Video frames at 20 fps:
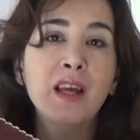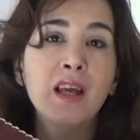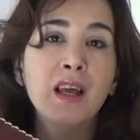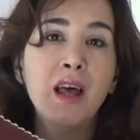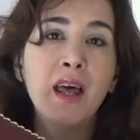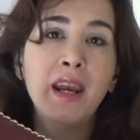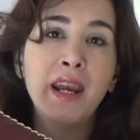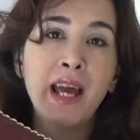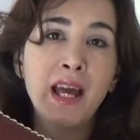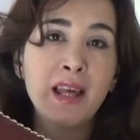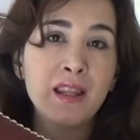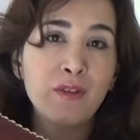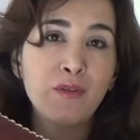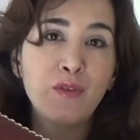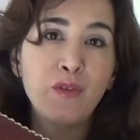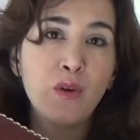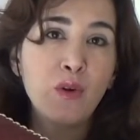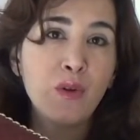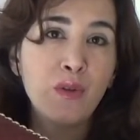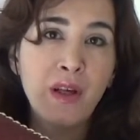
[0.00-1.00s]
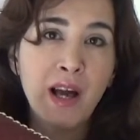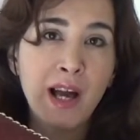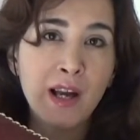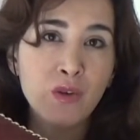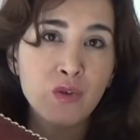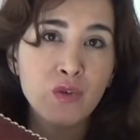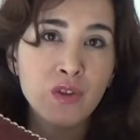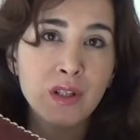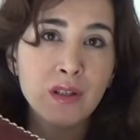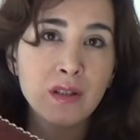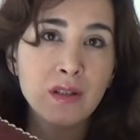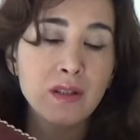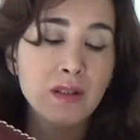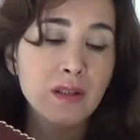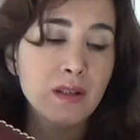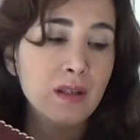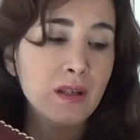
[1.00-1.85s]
another 4,000